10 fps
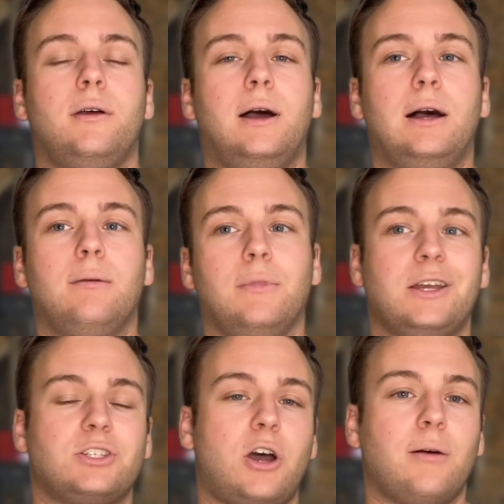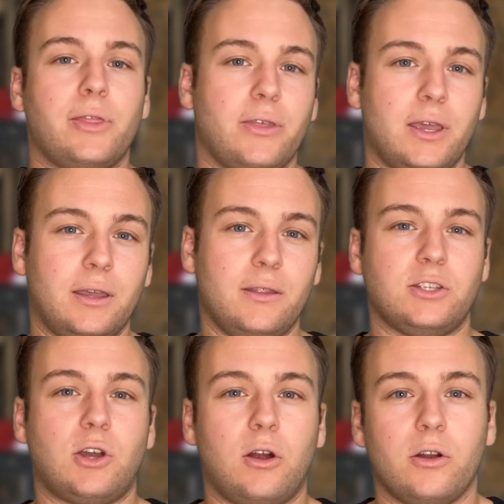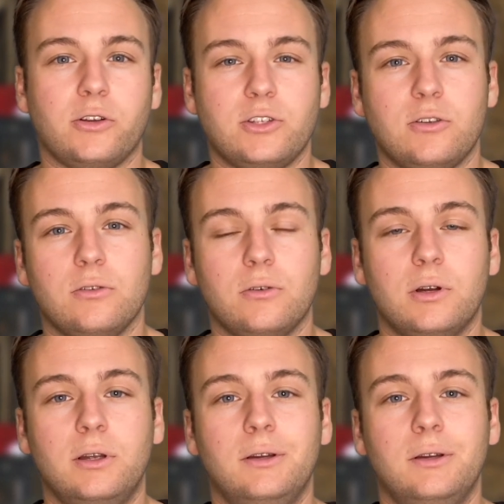less common thing that's harder to,